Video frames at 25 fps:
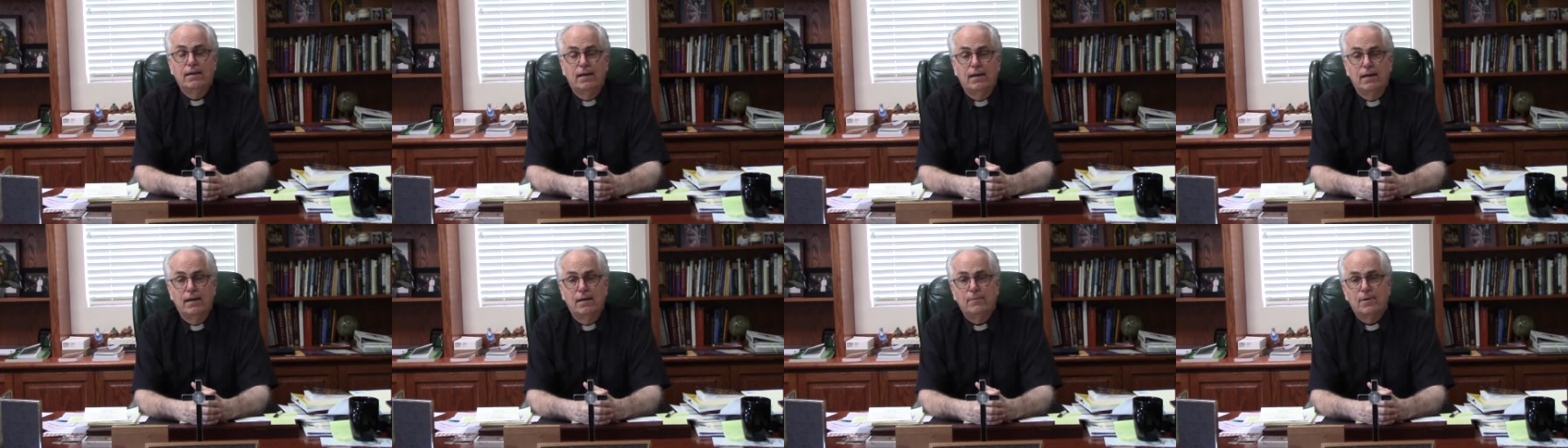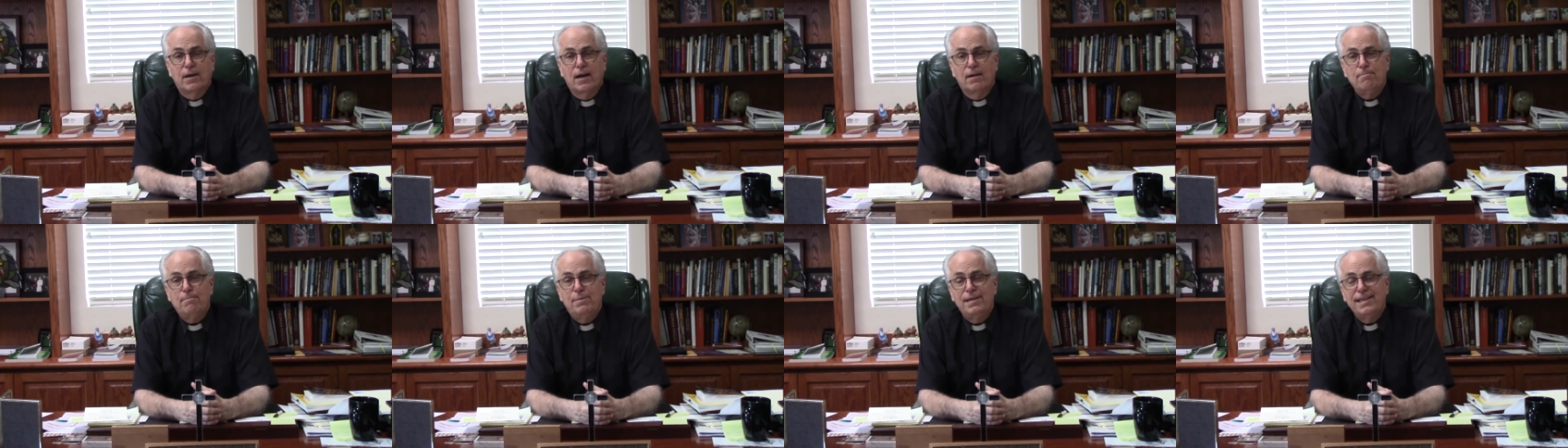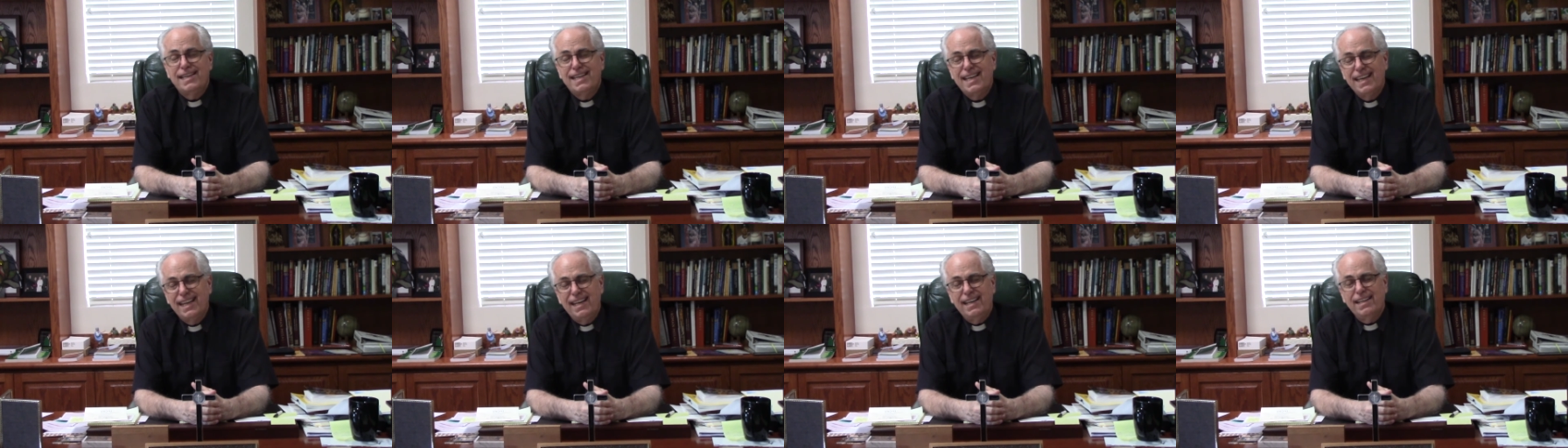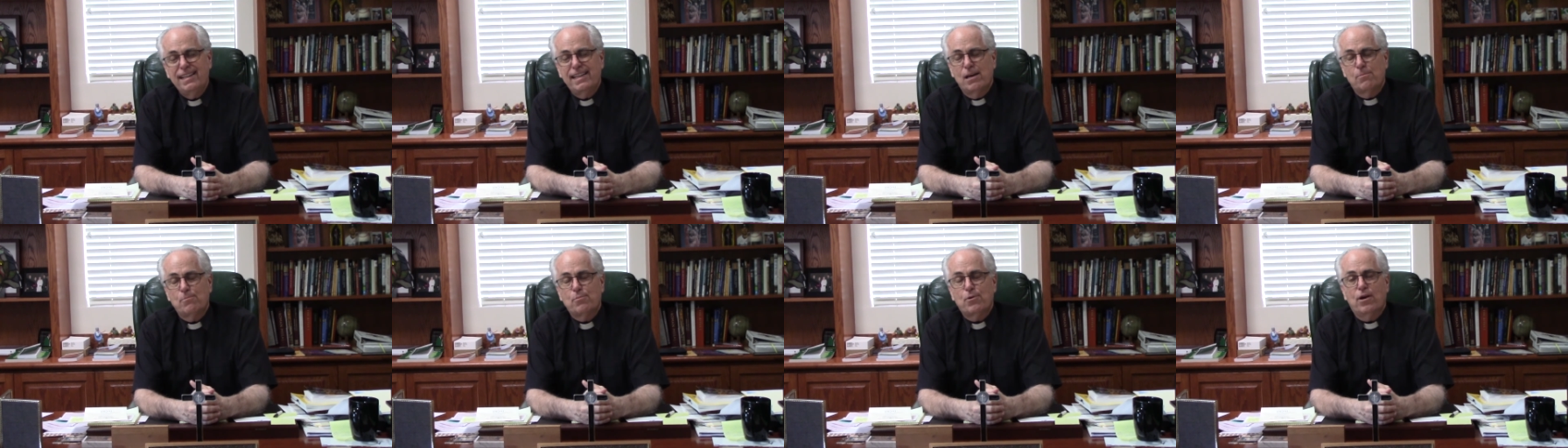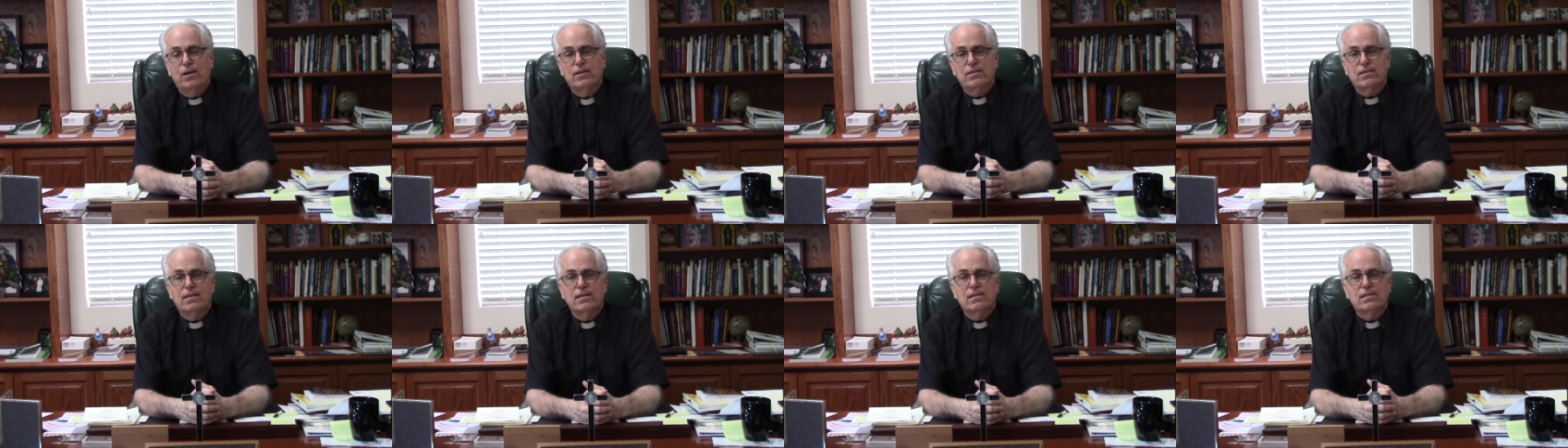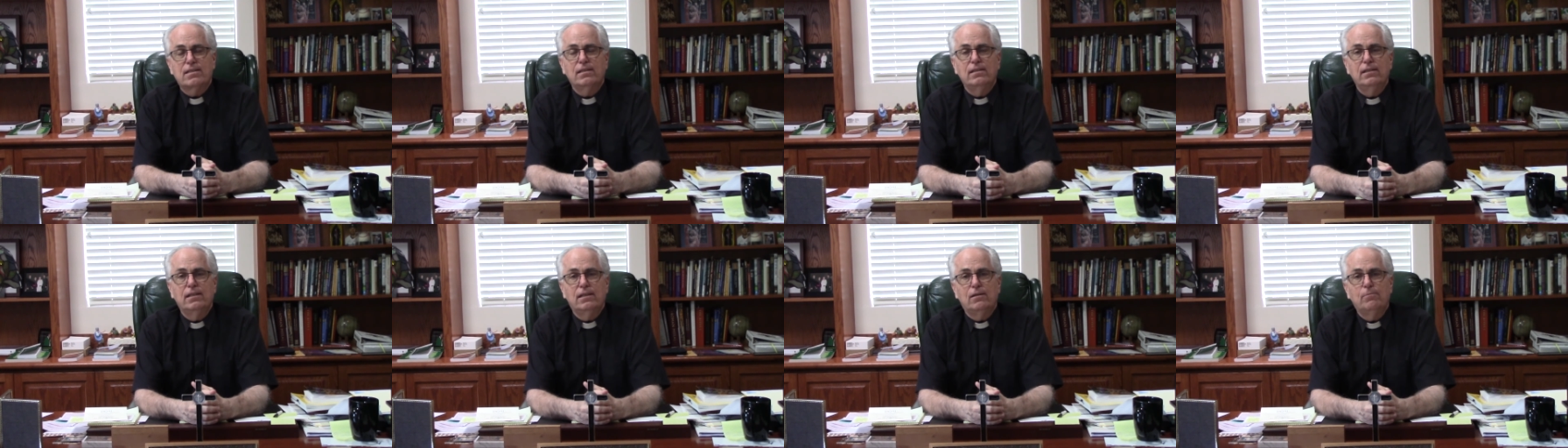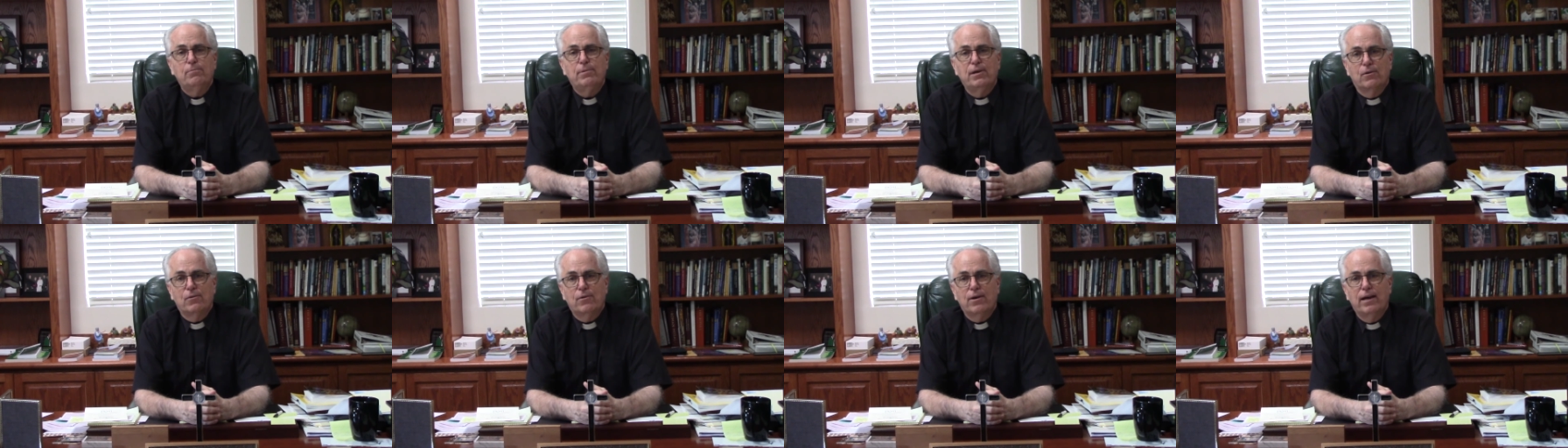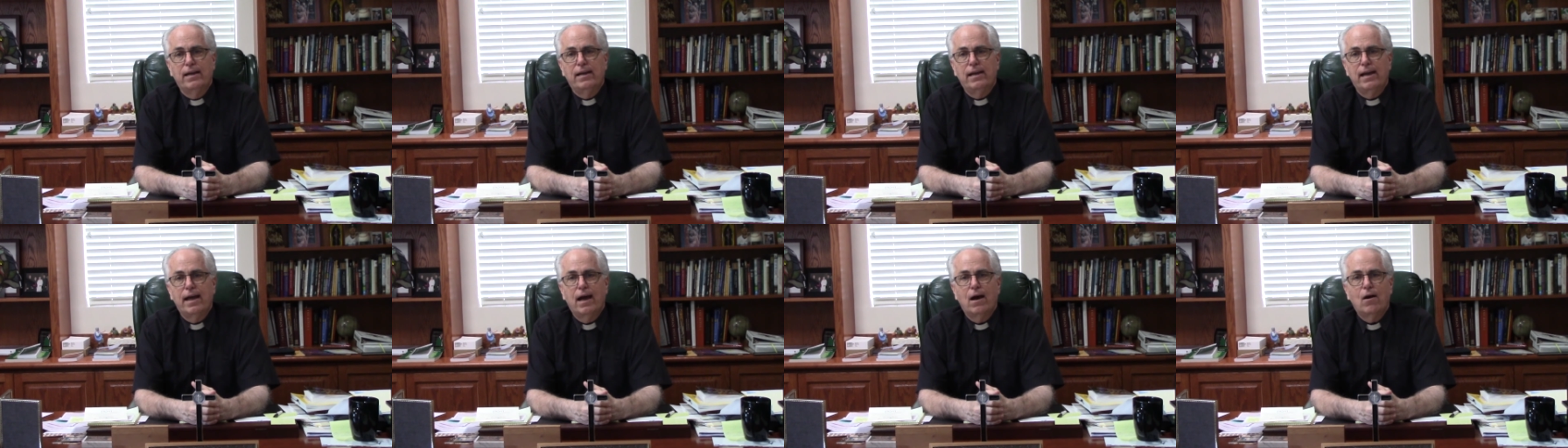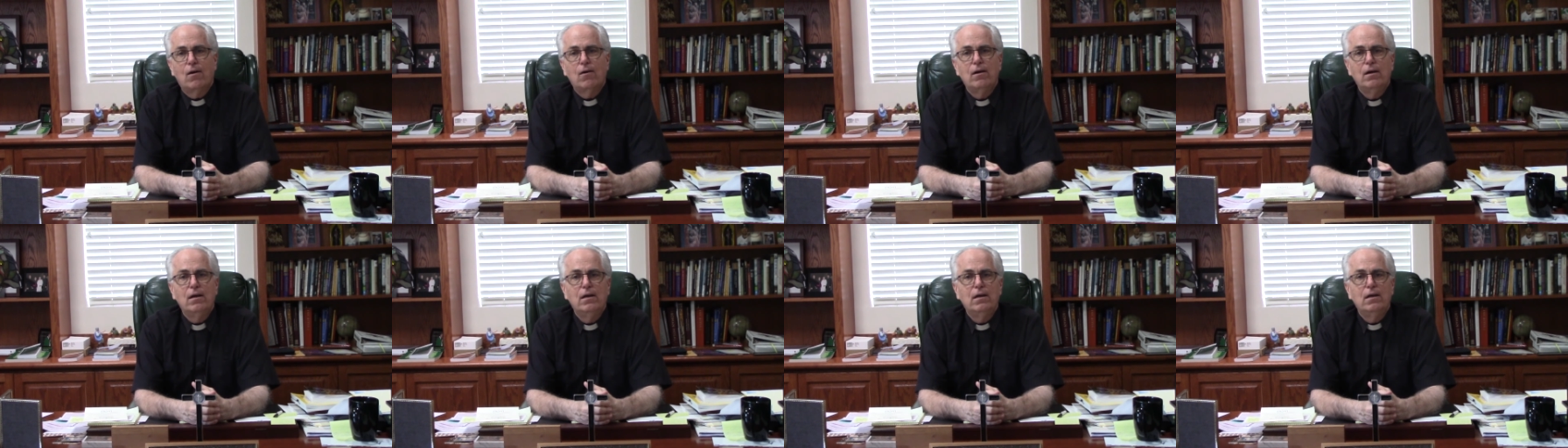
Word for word: um, and I'm beginning that process a little bit right now.